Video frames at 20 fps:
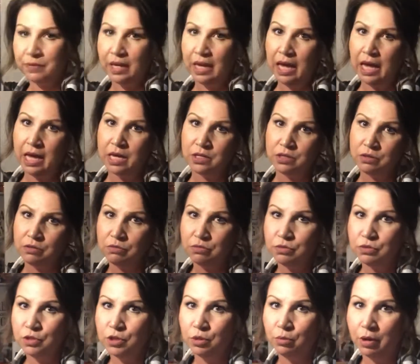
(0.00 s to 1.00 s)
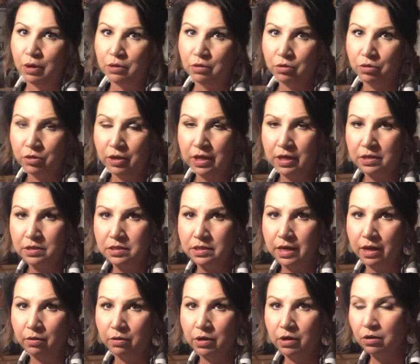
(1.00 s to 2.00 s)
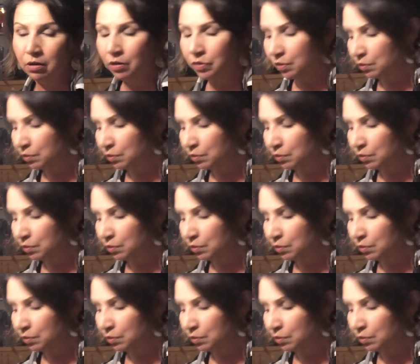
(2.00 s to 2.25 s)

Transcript: and two other things down here on the